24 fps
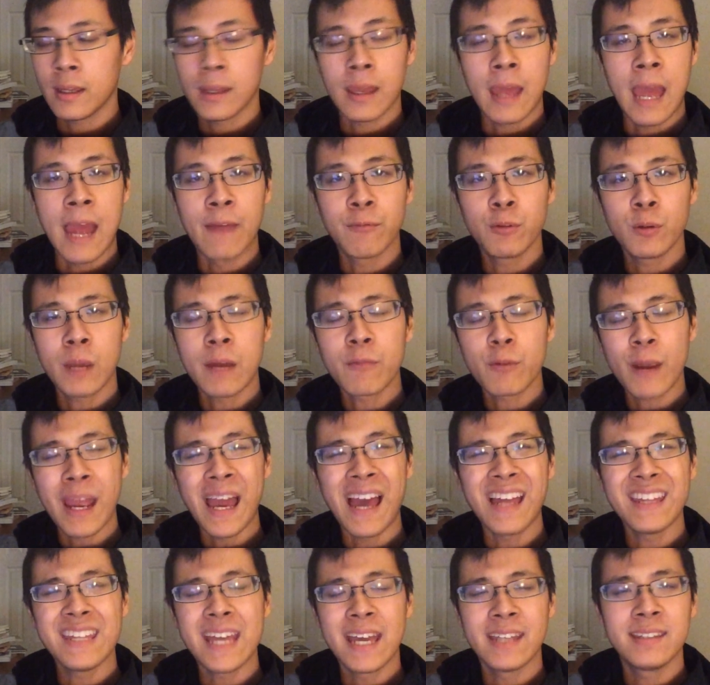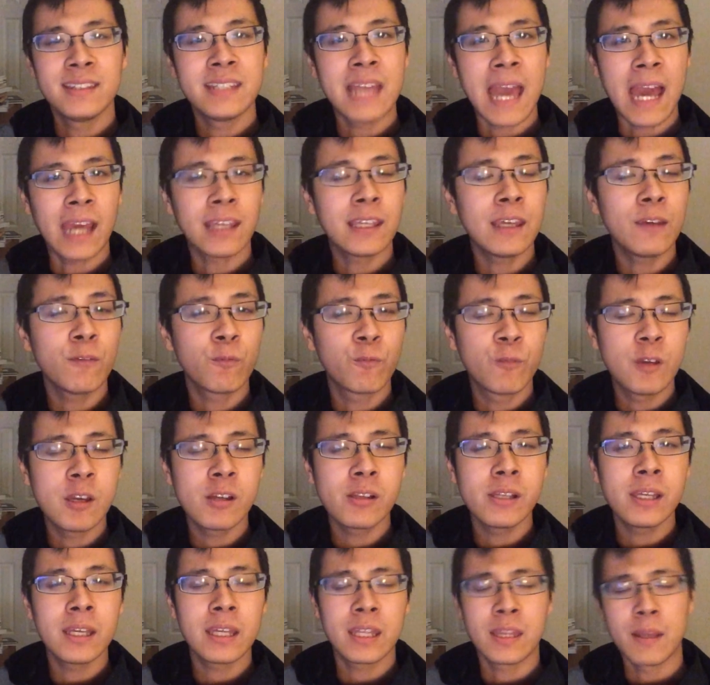Have you ever had that nagging
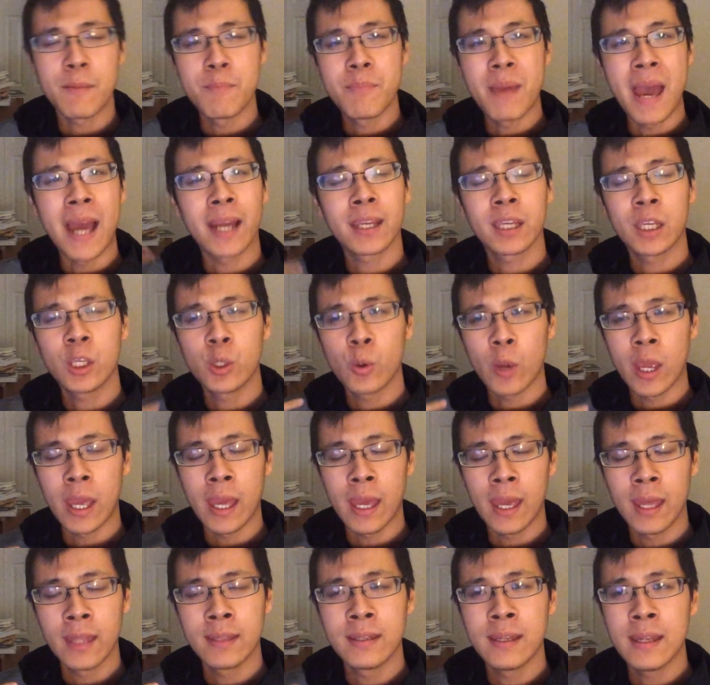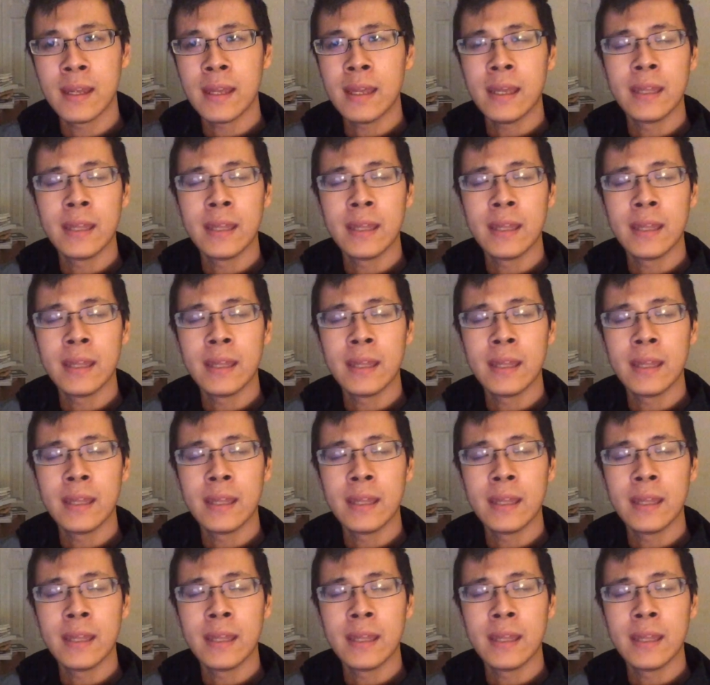feeling in the back of your head